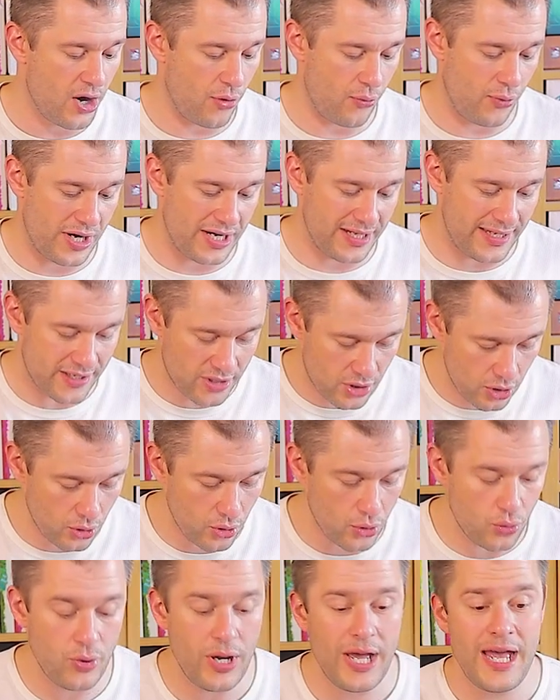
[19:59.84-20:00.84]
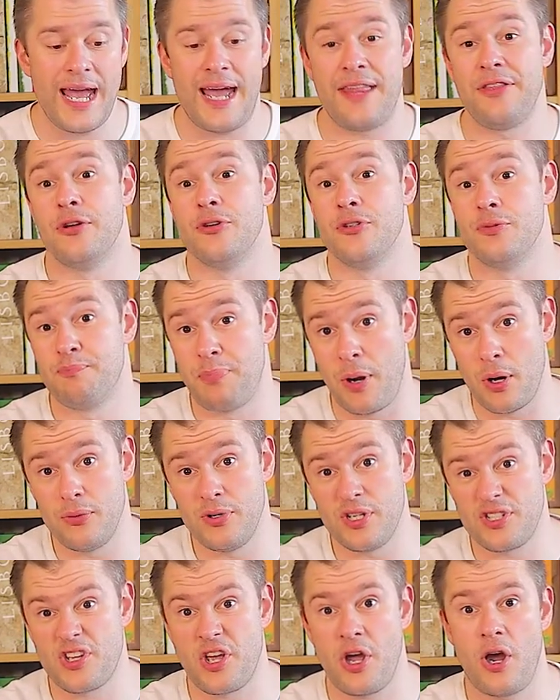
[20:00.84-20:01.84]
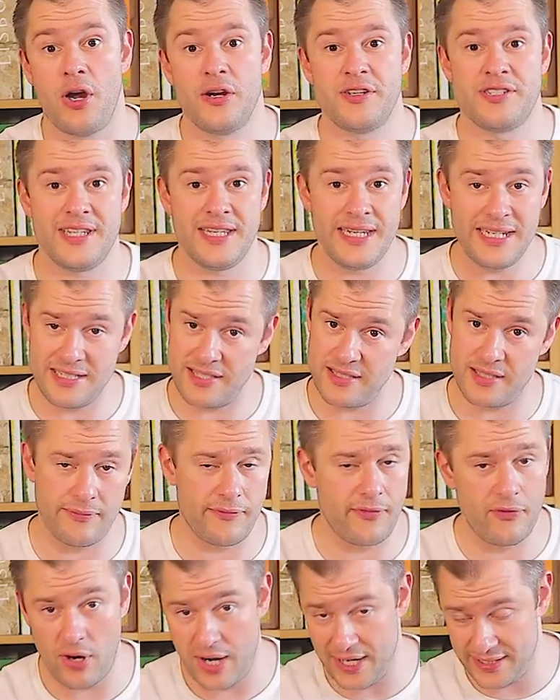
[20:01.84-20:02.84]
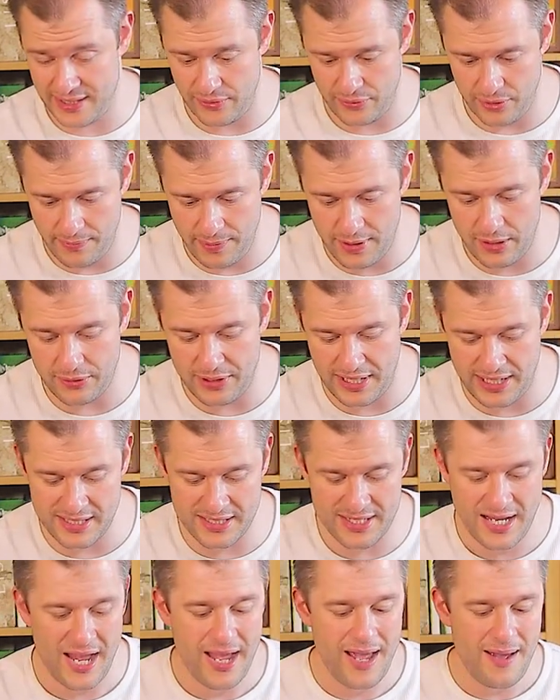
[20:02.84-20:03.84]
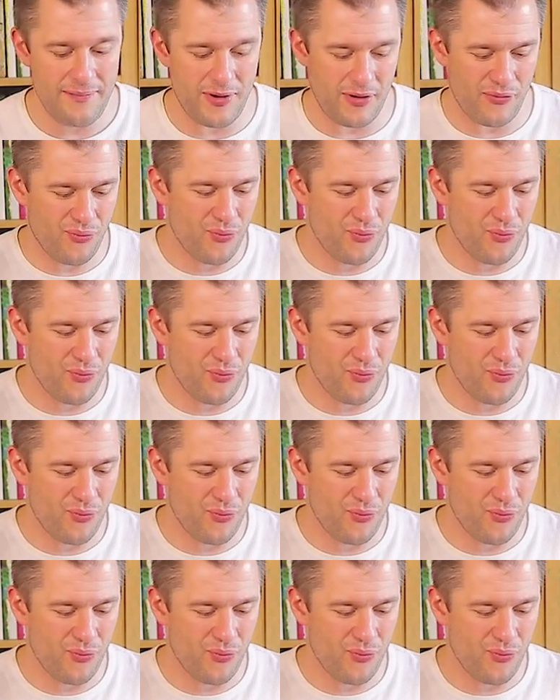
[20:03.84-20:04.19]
are really cool, and those bonus cards lead to some variety with the buildings. But